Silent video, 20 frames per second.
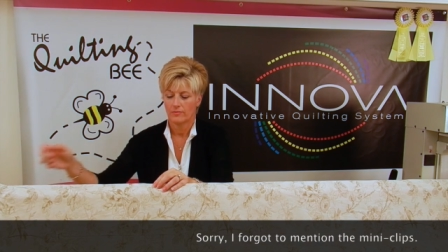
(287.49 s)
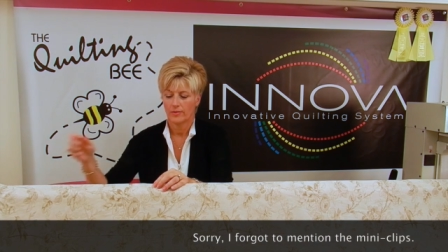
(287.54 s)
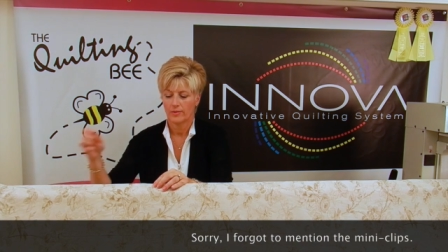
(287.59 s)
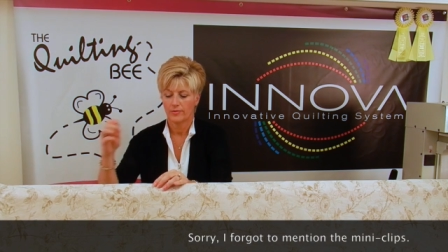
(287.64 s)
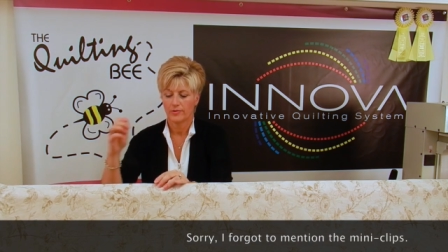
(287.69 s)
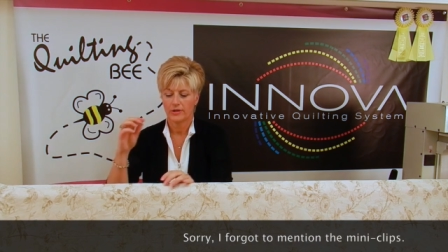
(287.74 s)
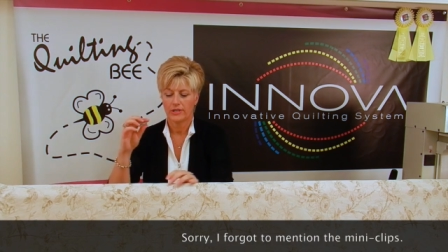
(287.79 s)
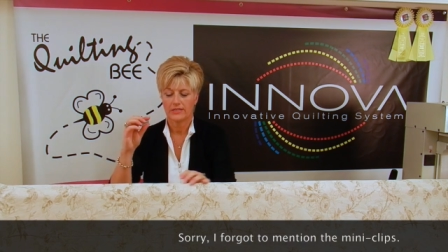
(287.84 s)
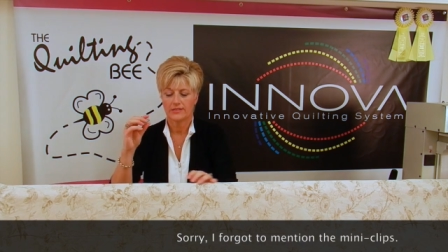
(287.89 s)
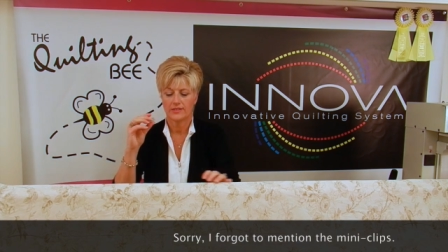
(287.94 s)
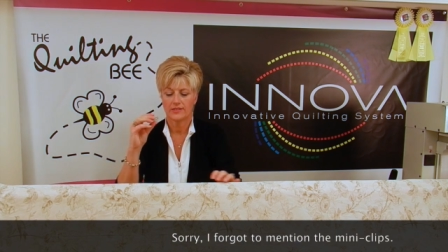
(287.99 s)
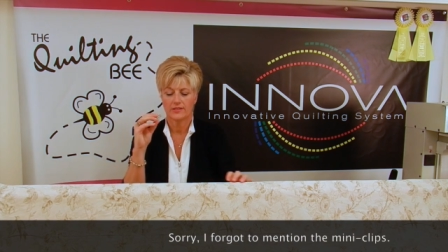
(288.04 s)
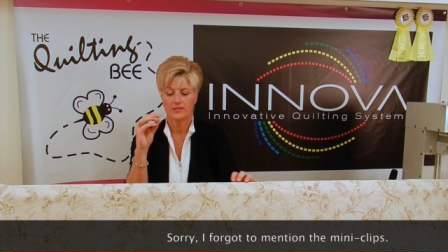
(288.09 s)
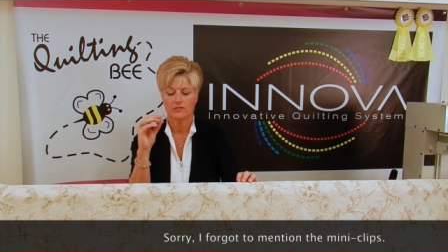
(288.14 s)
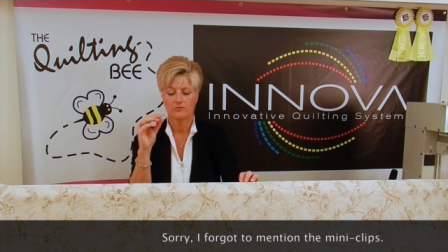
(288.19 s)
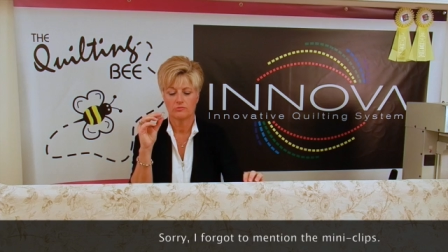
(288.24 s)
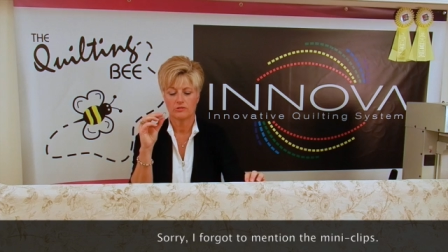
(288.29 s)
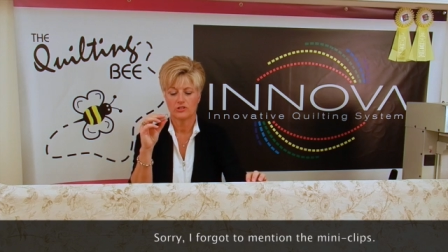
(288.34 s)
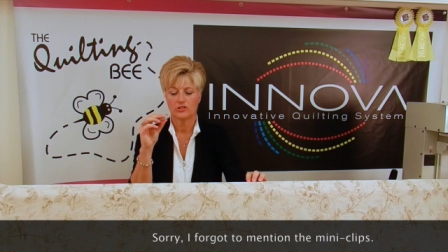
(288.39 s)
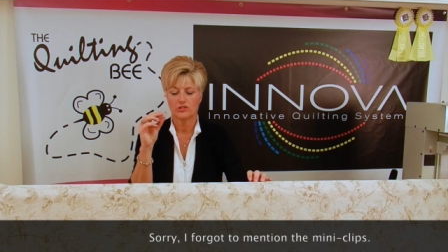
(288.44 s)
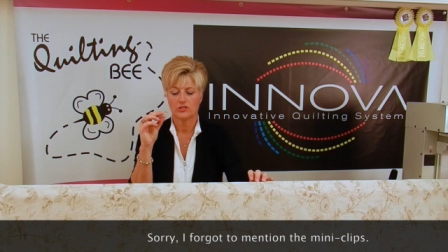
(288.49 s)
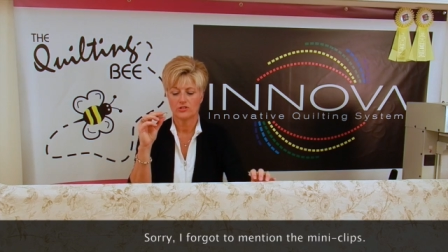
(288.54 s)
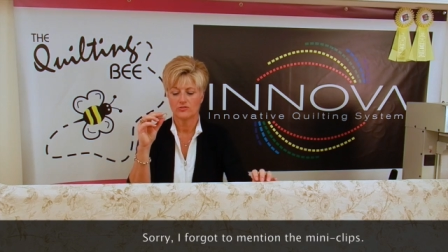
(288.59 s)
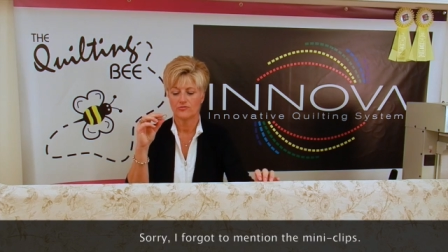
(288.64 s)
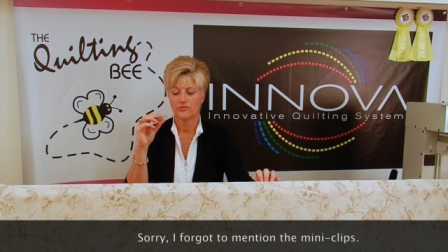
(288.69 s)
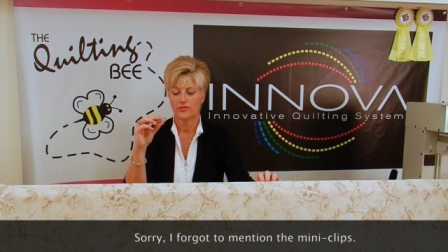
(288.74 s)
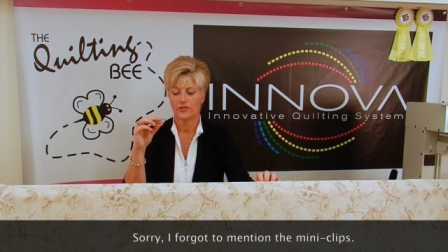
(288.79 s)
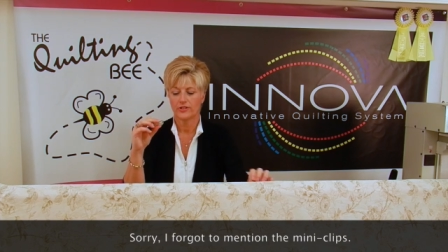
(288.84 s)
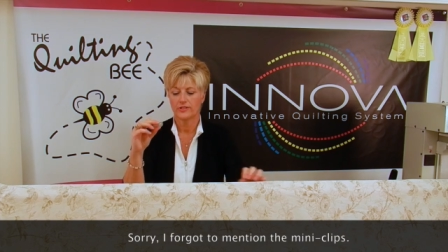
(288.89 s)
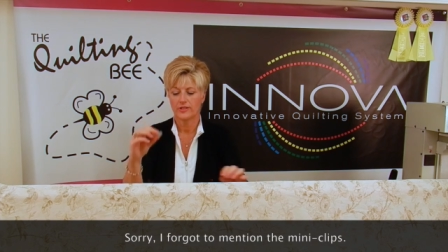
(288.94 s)
Remember I said this was
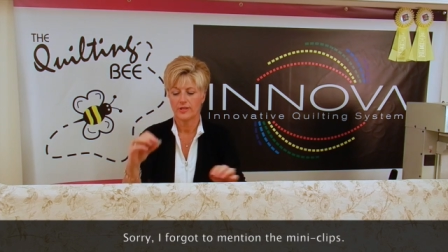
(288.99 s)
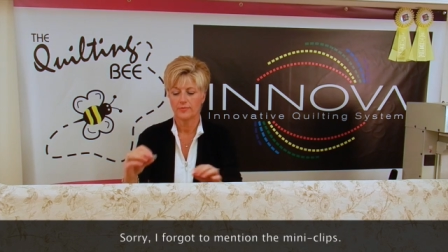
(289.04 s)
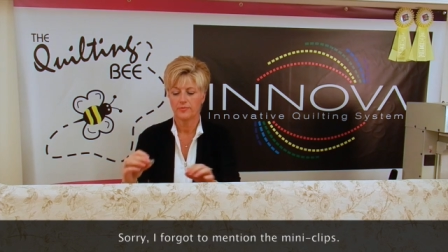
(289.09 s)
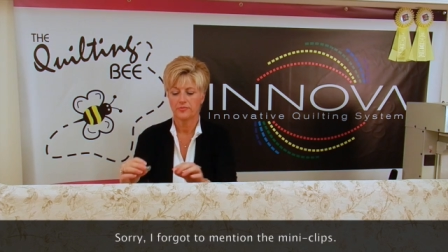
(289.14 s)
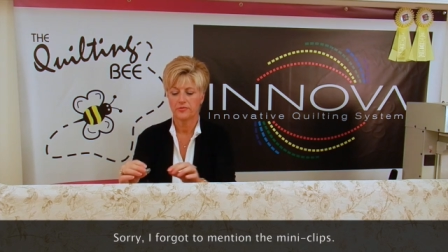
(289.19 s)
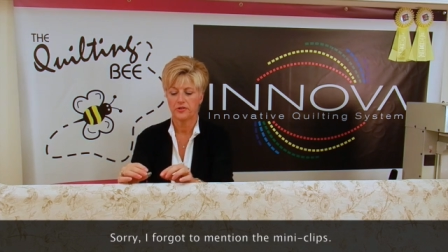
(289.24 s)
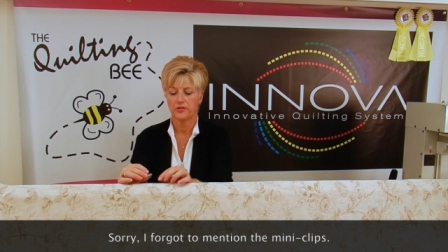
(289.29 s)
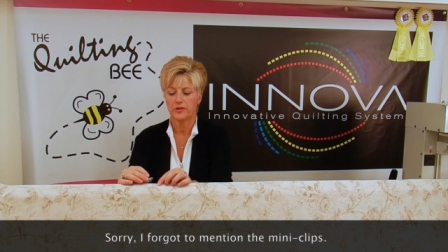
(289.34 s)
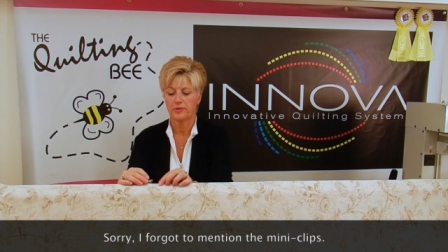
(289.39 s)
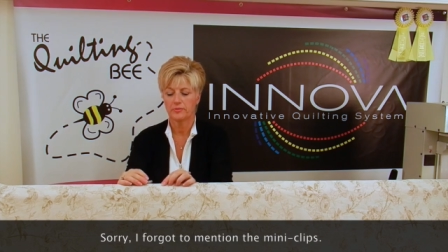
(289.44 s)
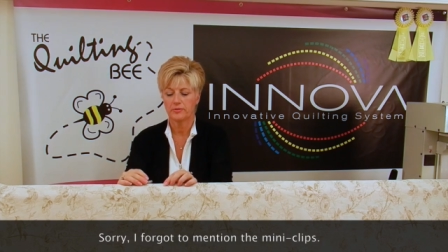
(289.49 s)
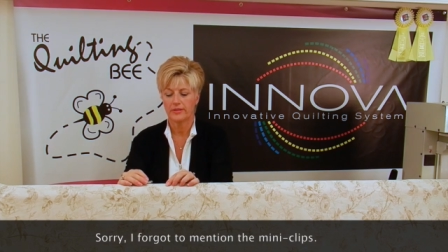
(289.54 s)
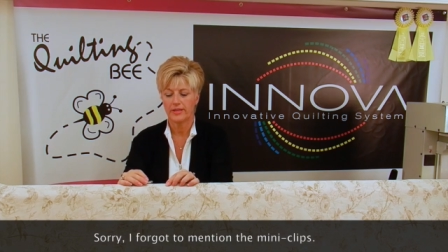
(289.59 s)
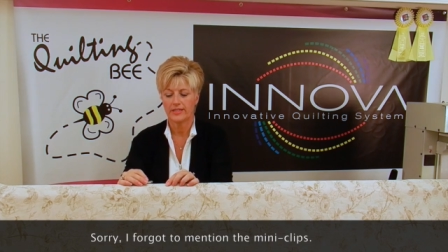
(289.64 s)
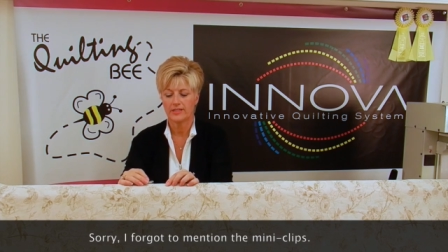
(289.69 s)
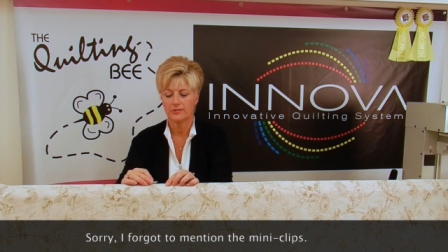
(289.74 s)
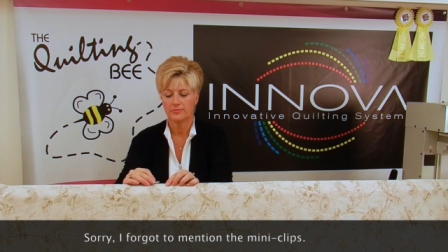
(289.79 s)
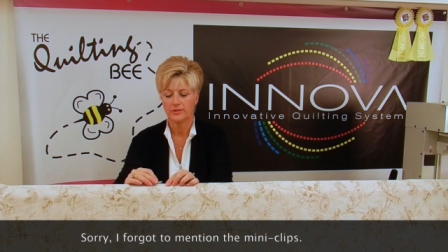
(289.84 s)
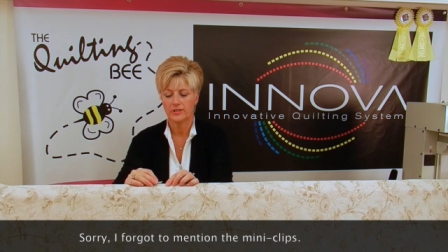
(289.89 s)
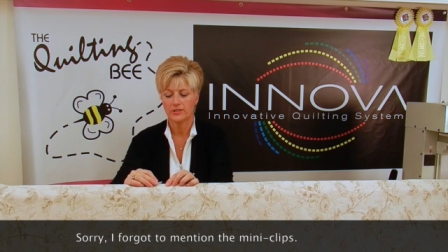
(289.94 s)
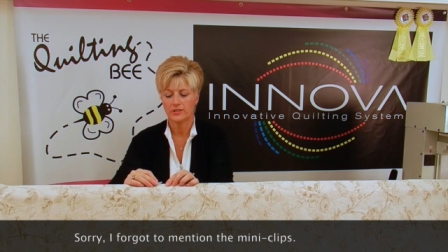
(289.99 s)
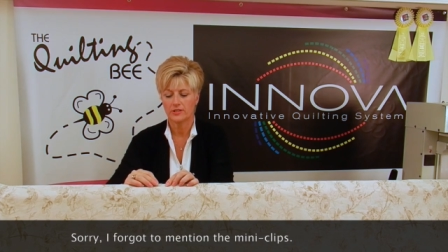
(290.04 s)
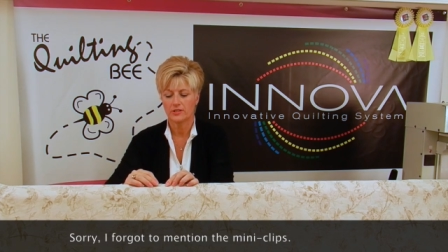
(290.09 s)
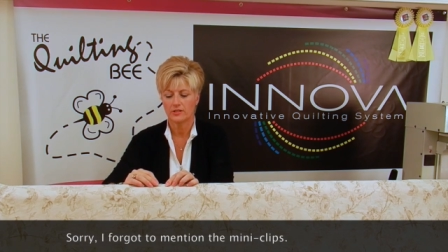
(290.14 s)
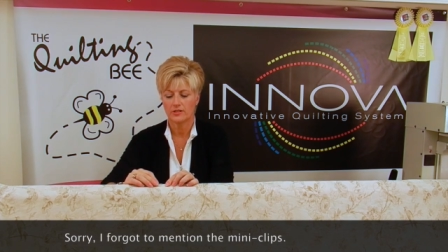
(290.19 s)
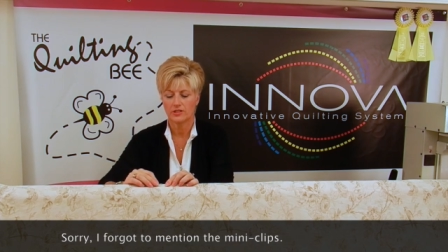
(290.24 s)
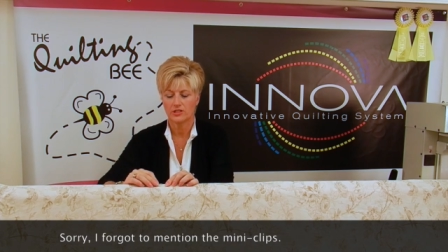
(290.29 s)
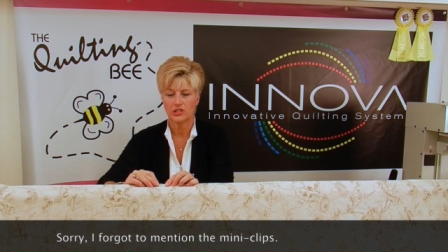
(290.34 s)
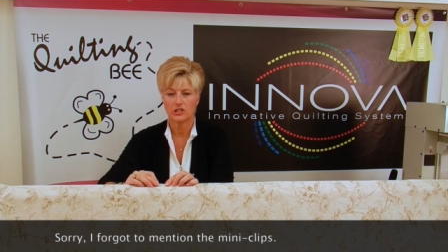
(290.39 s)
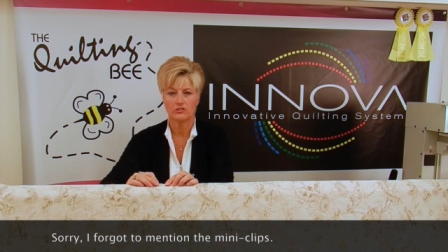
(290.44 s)
just for a temporary placement
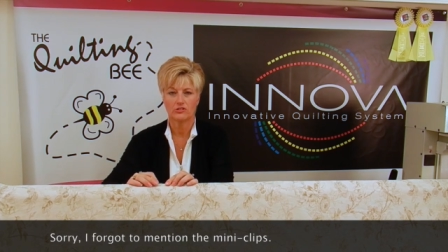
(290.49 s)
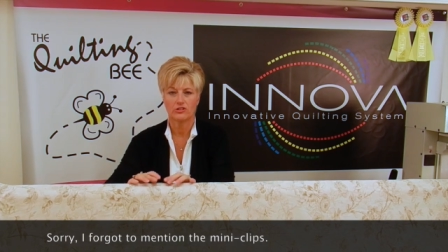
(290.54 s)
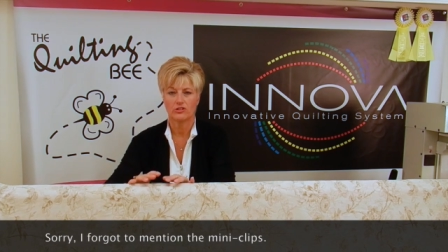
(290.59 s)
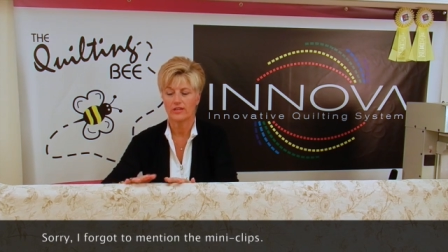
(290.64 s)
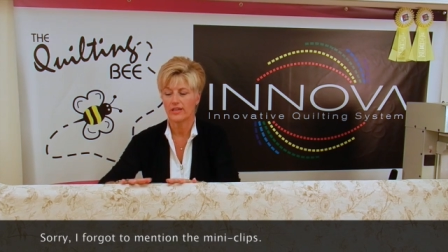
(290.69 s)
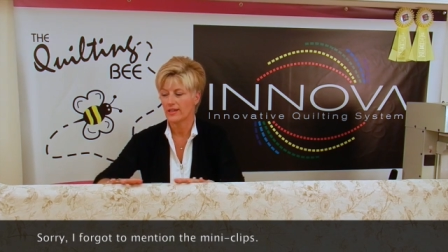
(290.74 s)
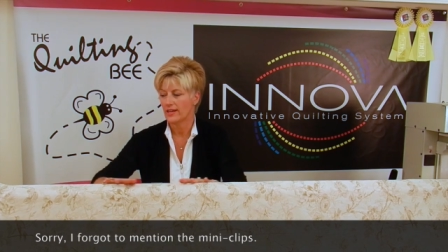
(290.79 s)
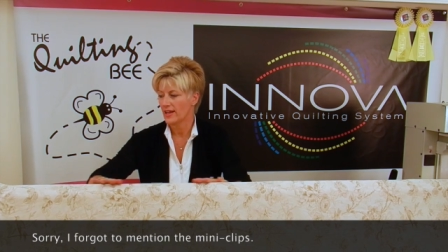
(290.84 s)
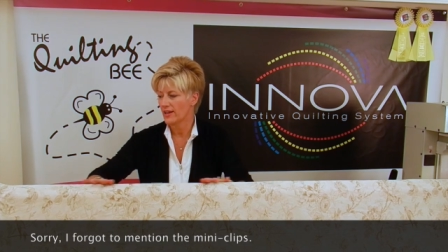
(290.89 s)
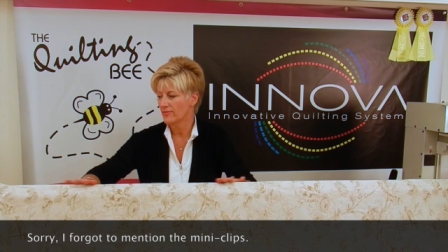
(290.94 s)
until you get